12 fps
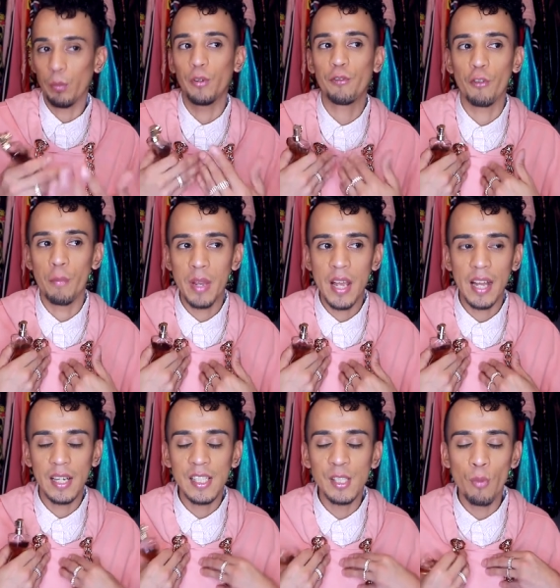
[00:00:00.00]
but for me, I
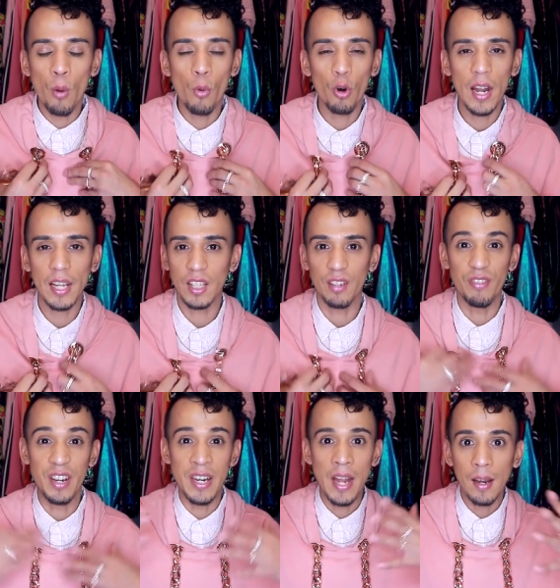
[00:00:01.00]
can smell more like the
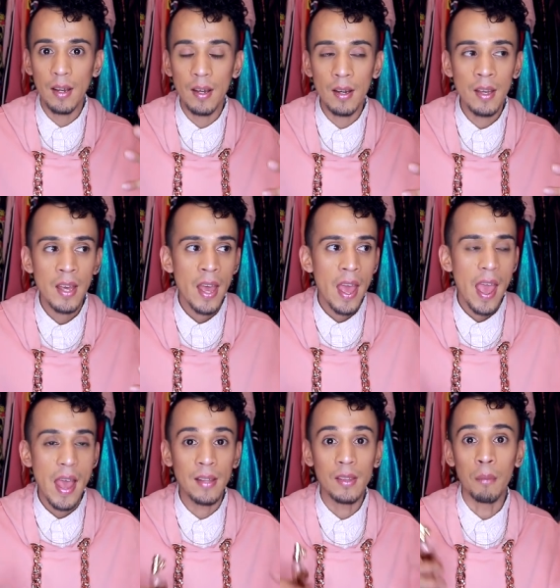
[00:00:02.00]
vanilla
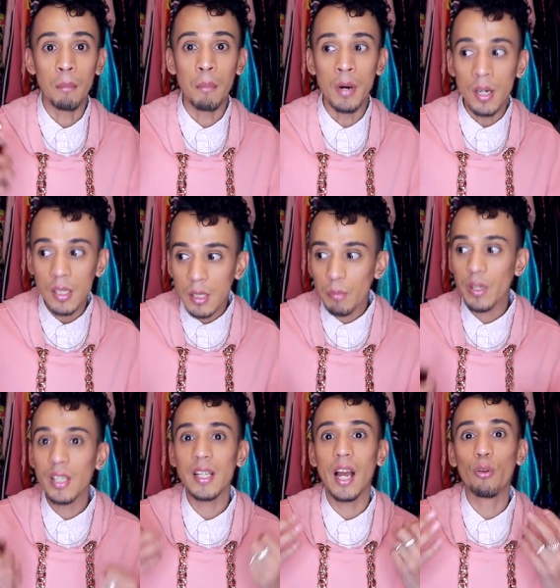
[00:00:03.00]
and the musk
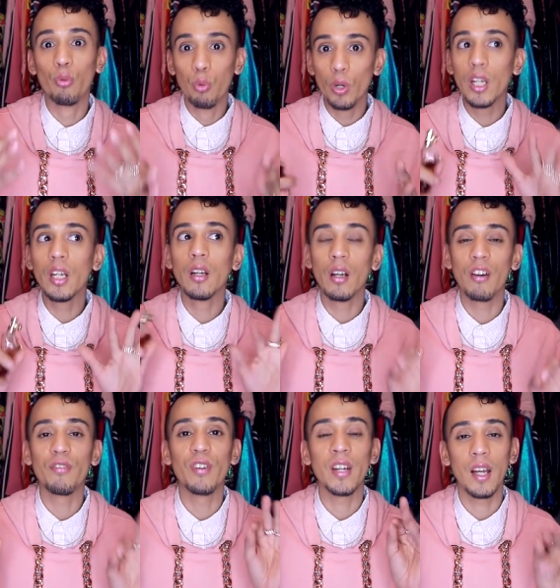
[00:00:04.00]
because I really
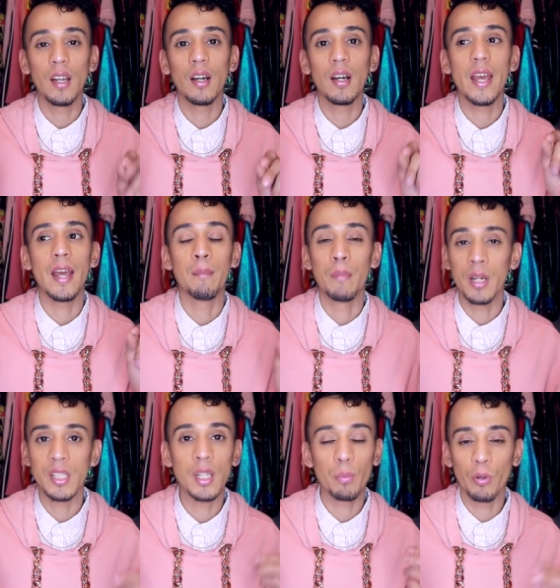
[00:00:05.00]
love vanilla and
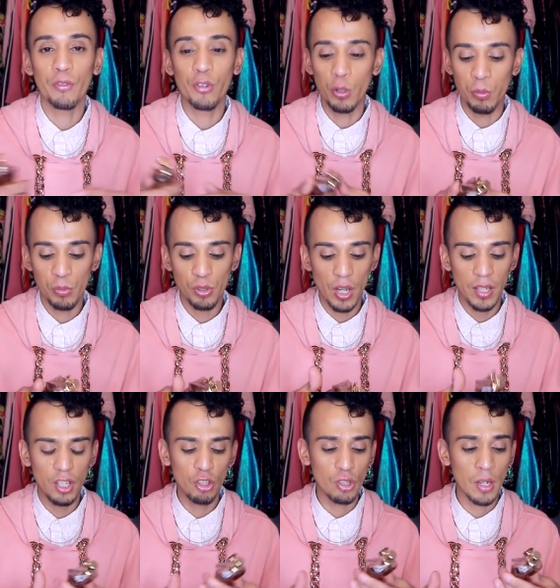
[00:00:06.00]
musky perfumes. I
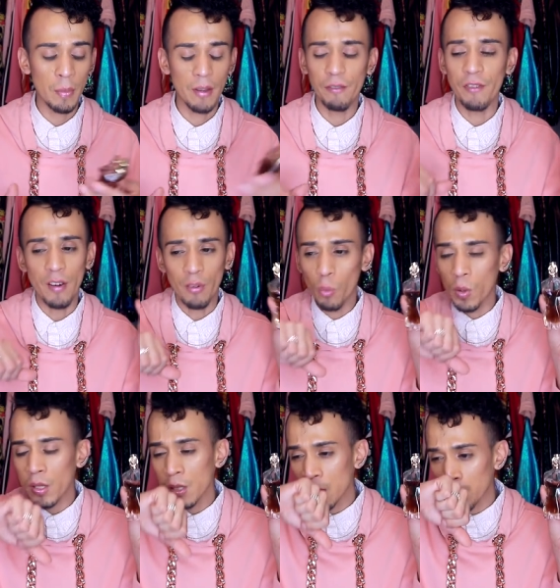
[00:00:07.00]
think those are my favorite
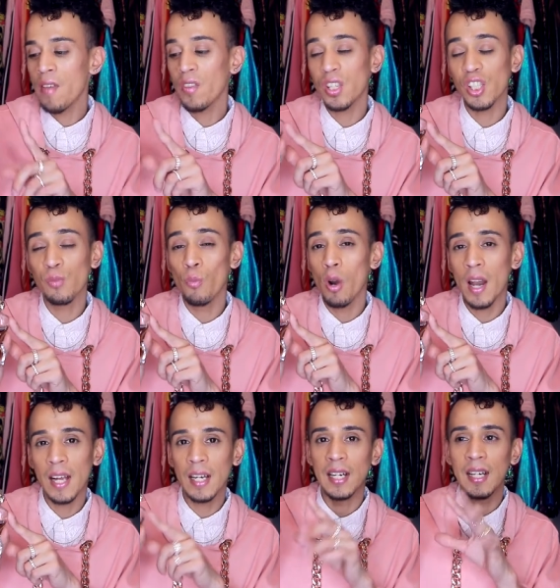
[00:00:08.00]
ones. And this is more
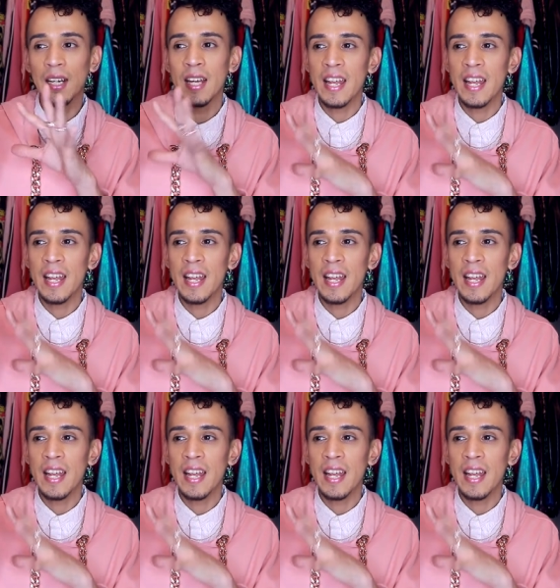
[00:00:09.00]
like a